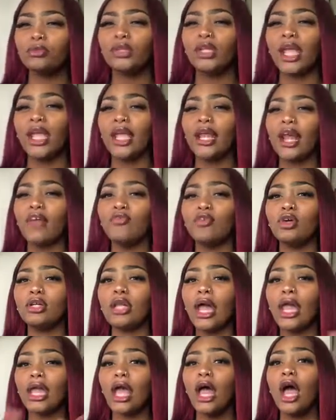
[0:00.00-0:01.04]
and I felt
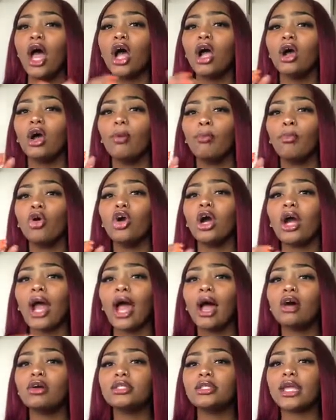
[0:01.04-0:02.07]
like
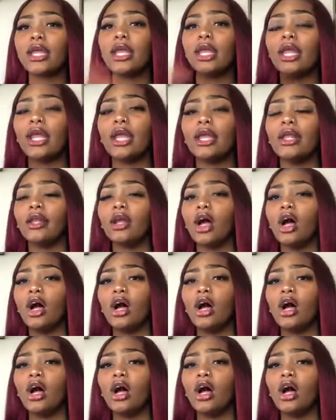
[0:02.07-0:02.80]
Morehouse and